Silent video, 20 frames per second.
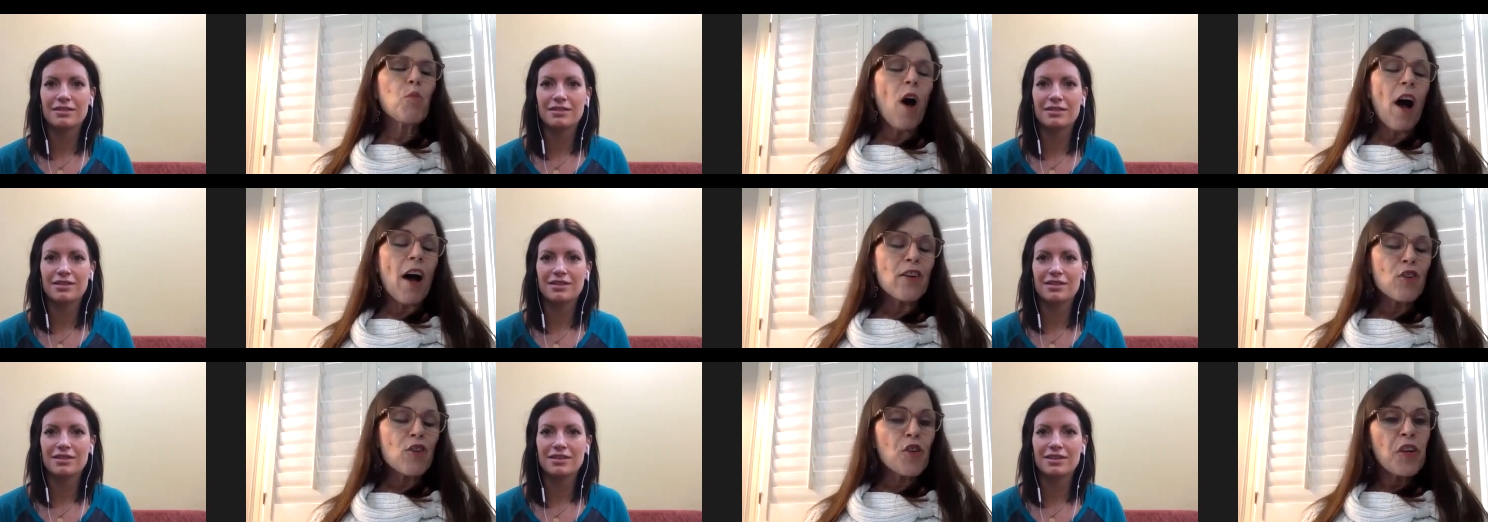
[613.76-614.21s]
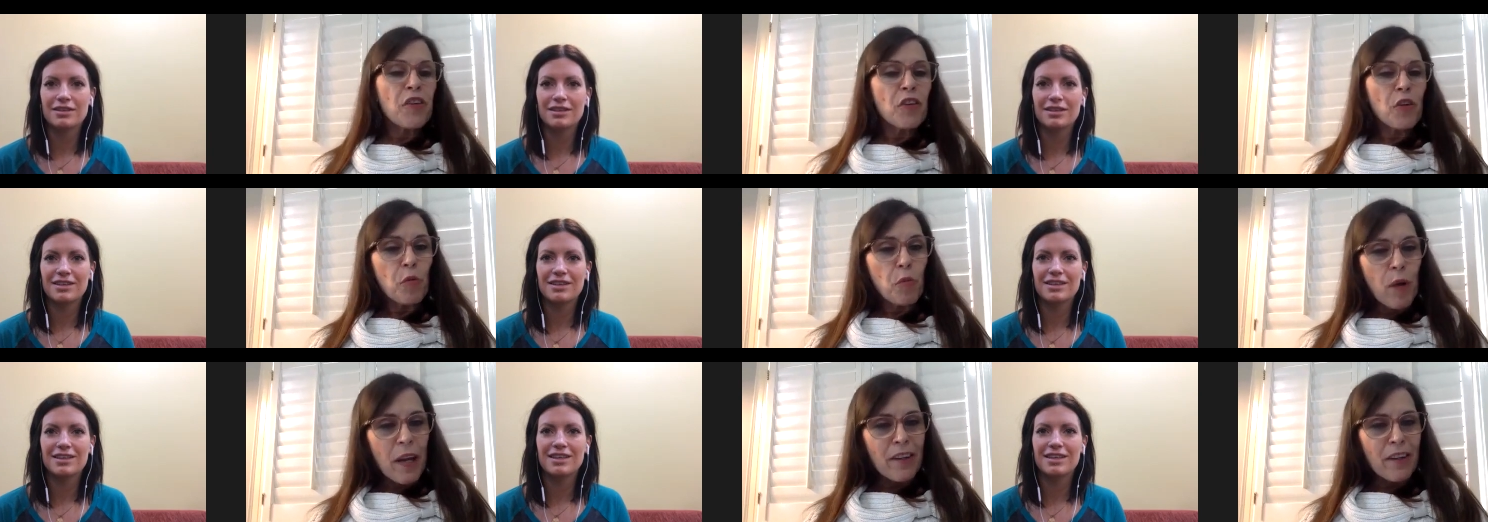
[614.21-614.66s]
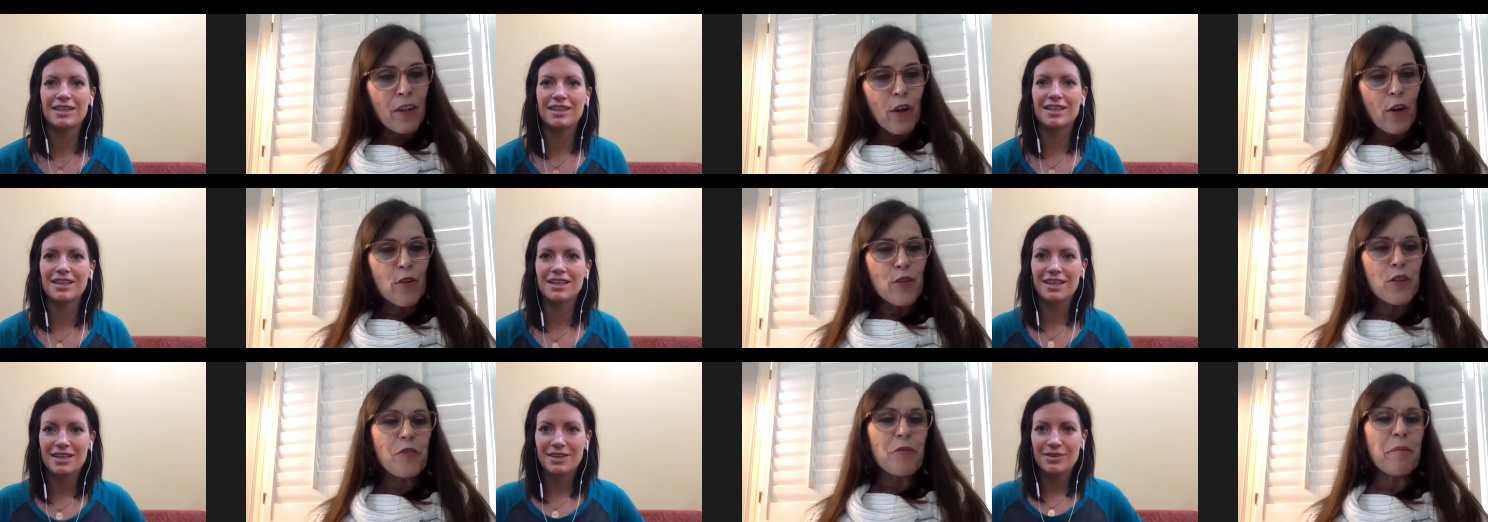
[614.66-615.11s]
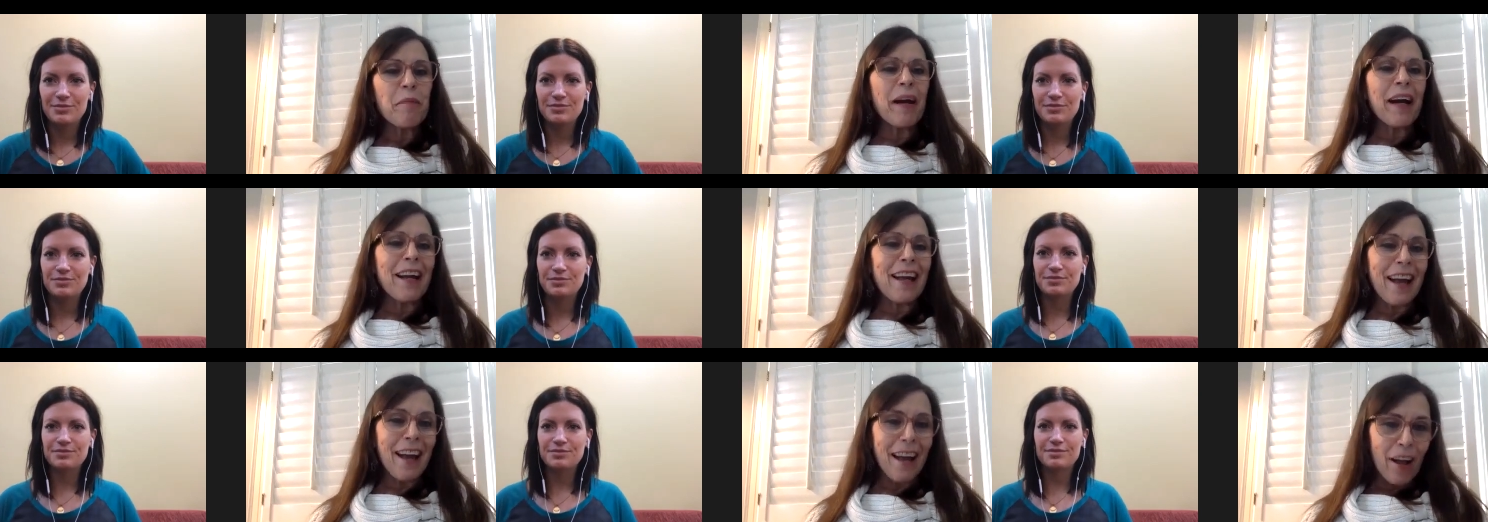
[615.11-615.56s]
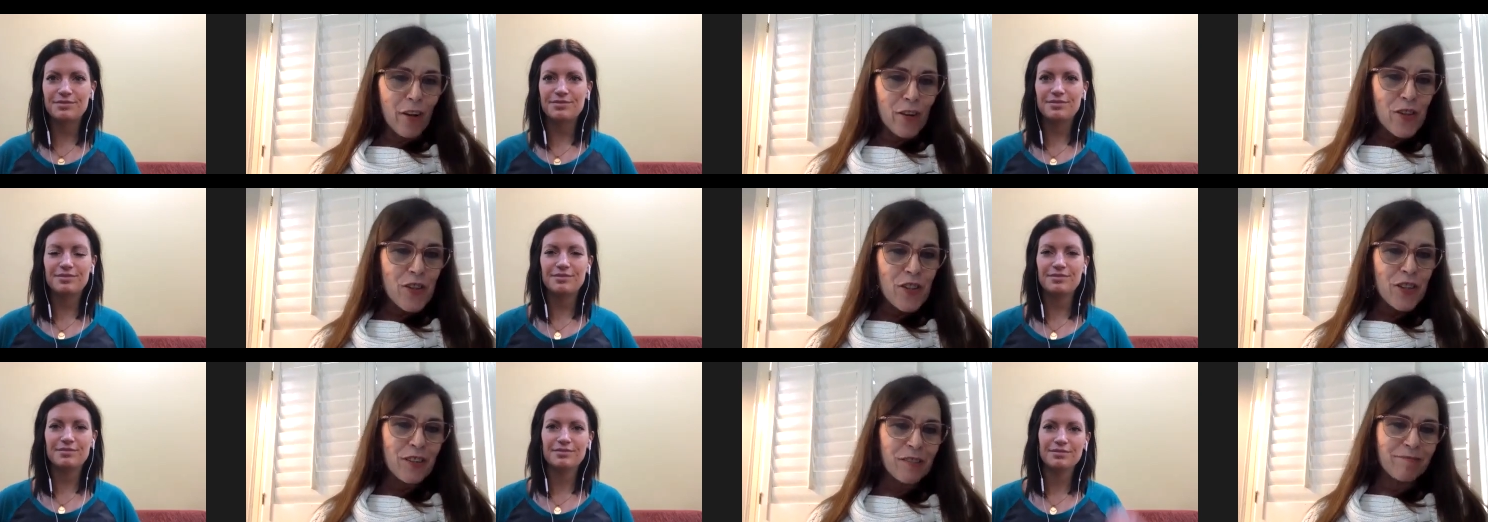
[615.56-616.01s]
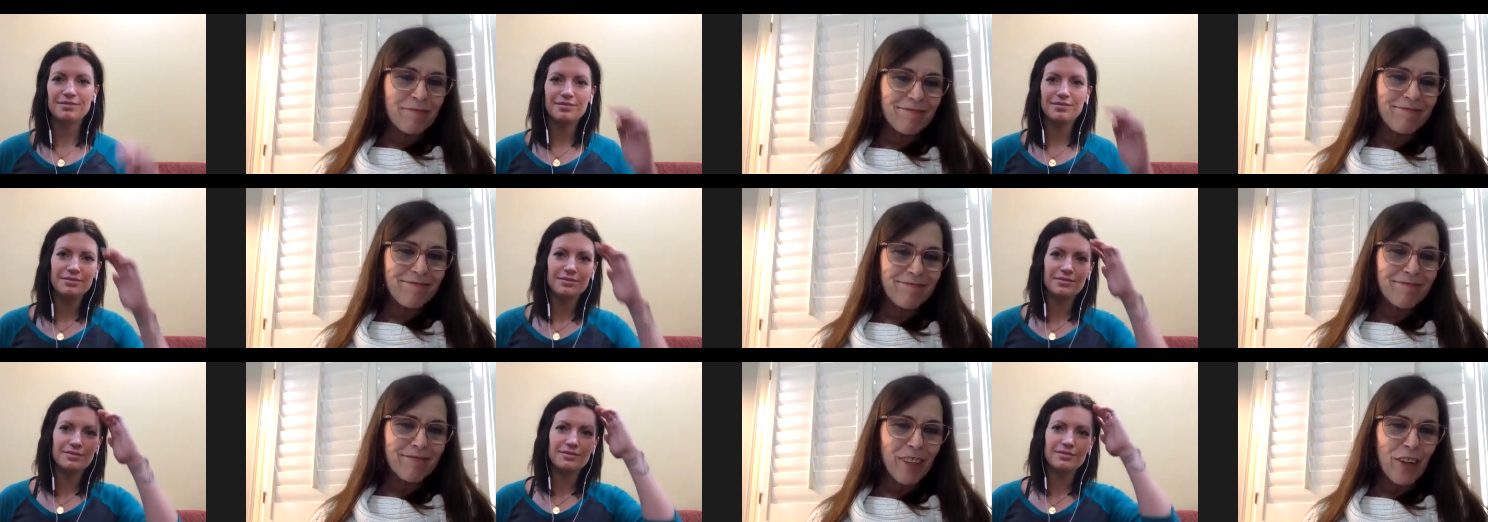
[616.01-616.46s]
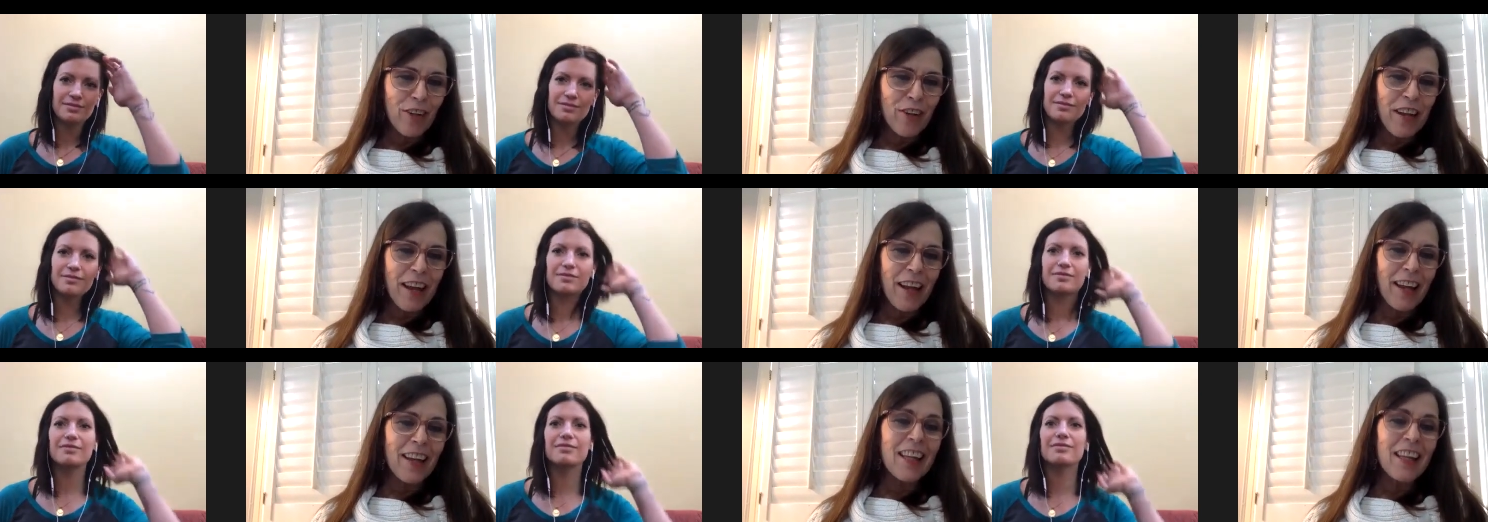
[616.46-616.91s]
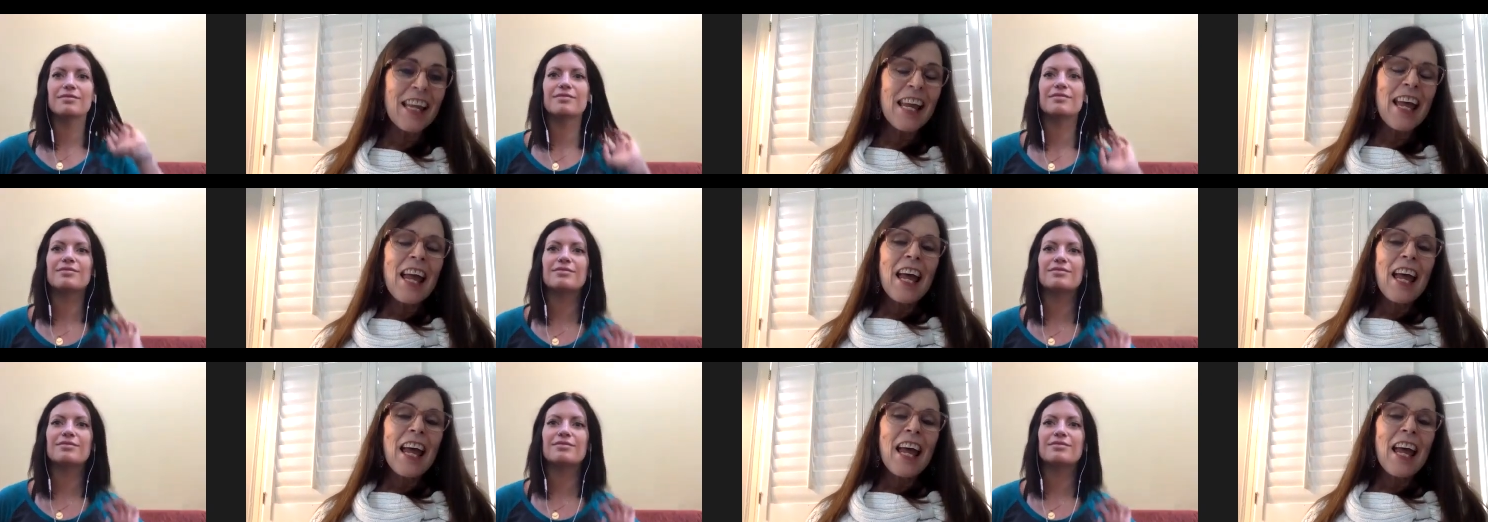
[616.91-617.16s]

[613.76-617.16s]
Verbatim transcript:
Speaker 1: washing the windows of my house, okay?